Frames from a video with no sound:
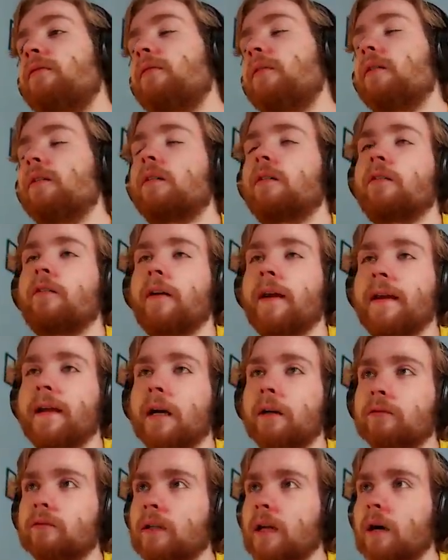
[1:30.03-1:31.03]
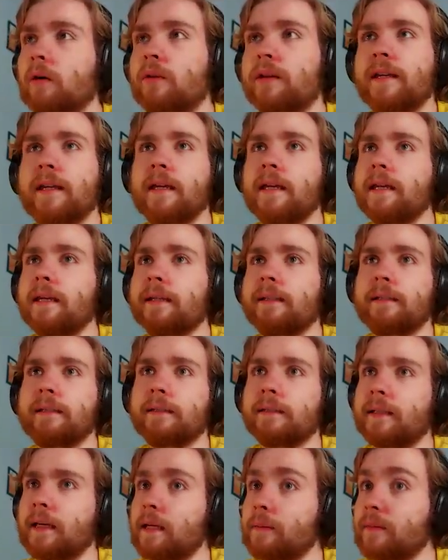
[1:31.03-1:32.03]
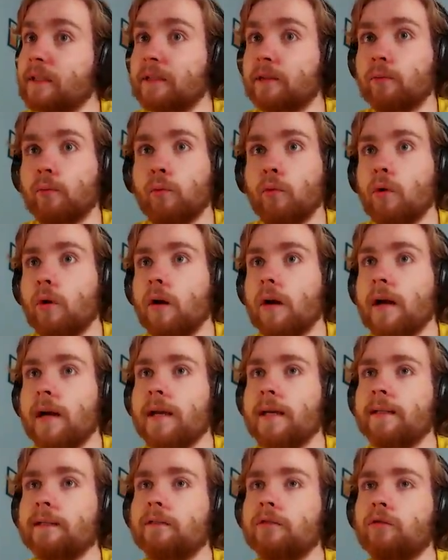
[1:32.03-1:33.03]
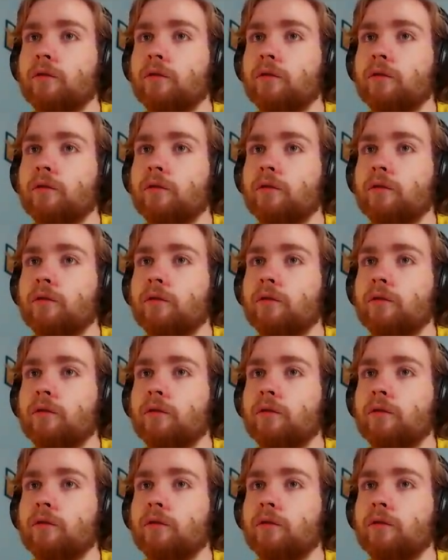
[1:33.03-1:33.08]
For crying out loud, healing in this game is way